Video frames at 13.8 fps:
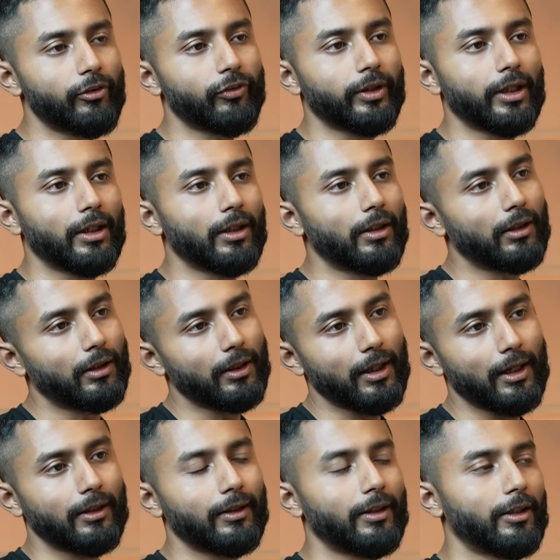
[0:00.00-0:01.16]
scale.
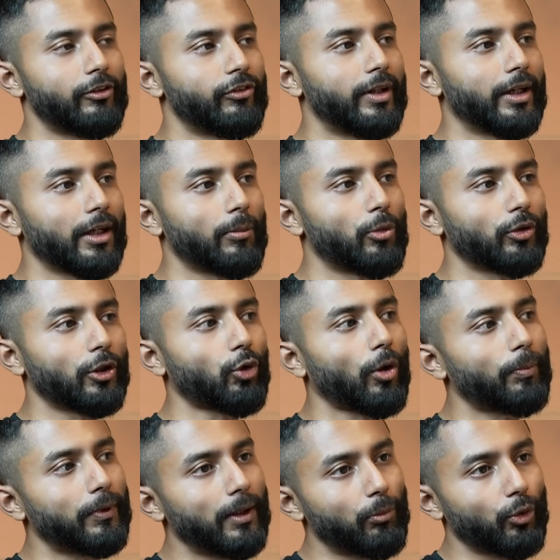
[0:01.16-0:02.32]
It's there among the
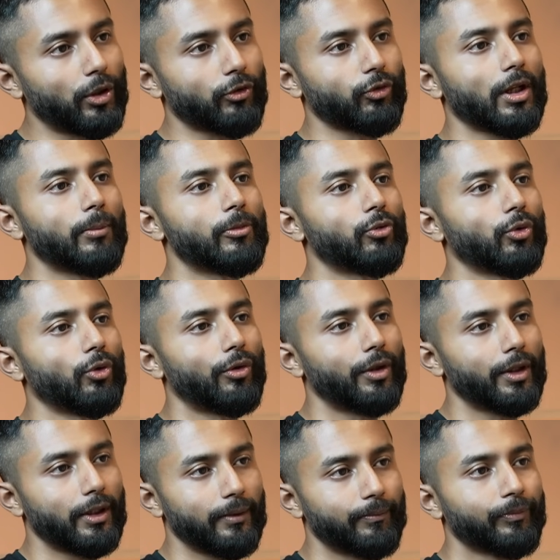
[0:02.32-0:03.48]
top 10 products on Amazon
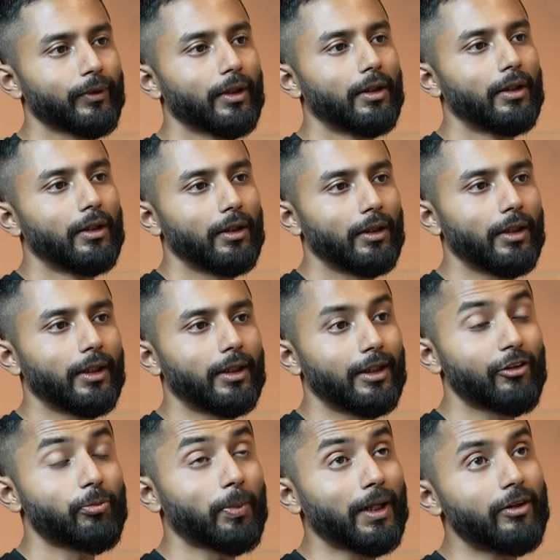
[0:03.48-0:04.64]
already. Like
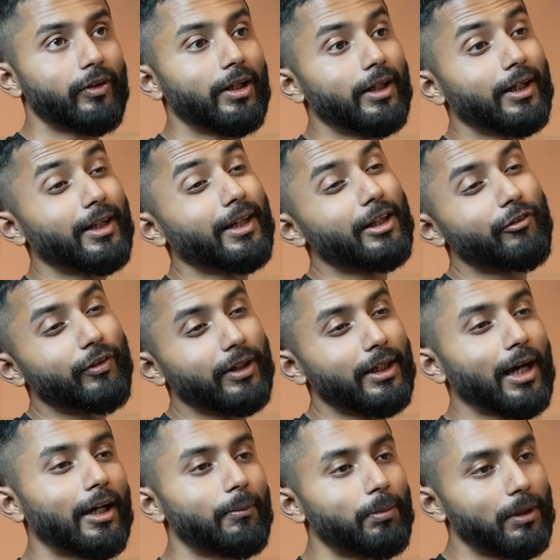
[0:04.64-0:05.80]
despite selling at again a very
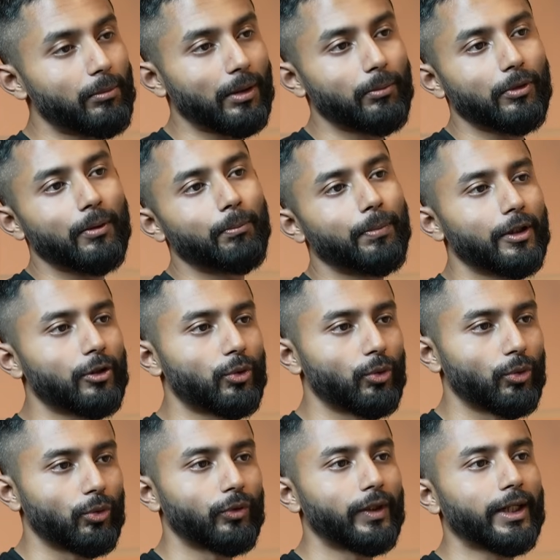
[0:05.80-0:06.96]
high premium compared
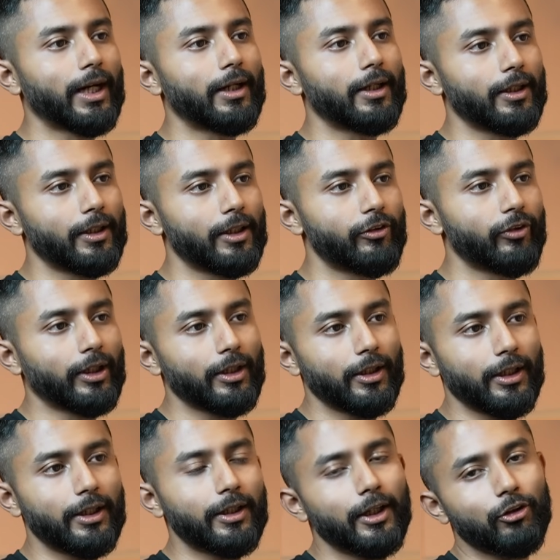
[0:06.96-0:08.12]
to the category, it's again
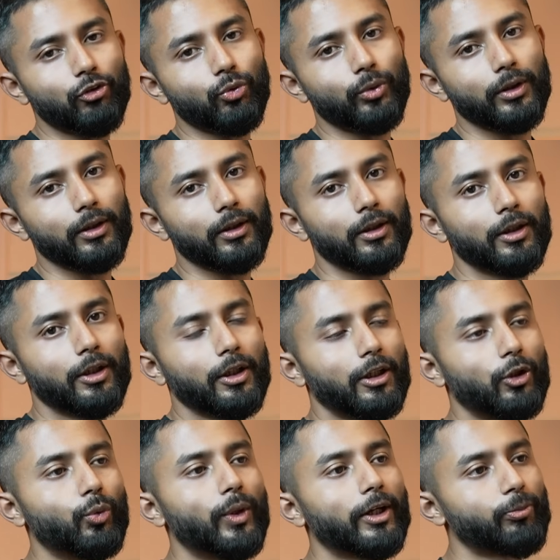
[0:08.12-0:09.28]
indexed to a
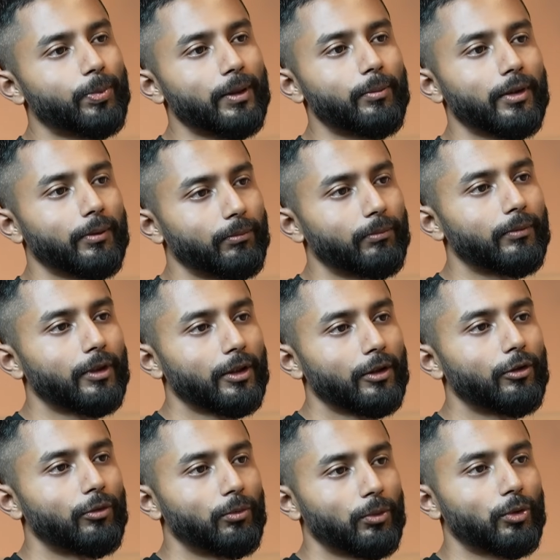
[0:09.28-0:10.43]
2x premium
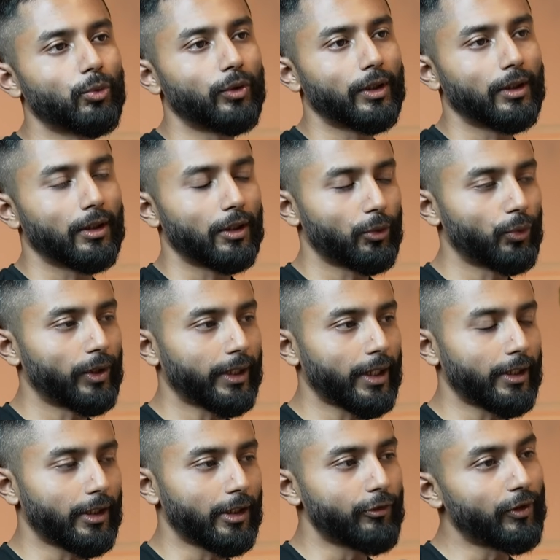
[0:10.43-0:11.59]
to the
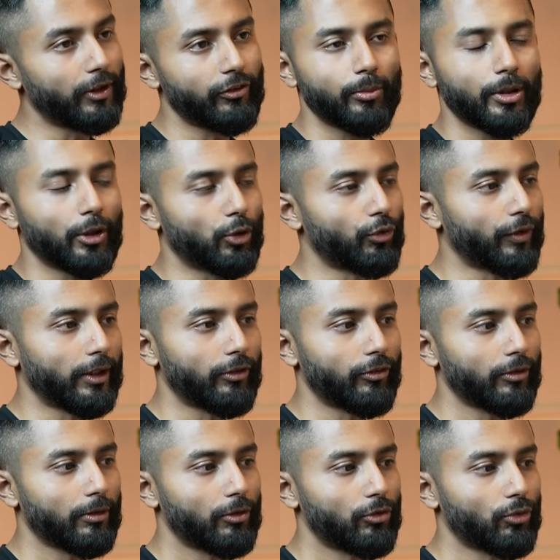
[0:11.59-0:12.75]
category, very similar to
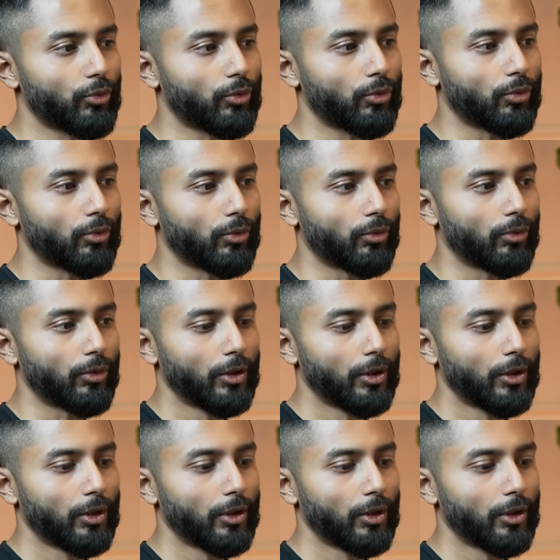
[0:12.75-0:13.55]
fans. So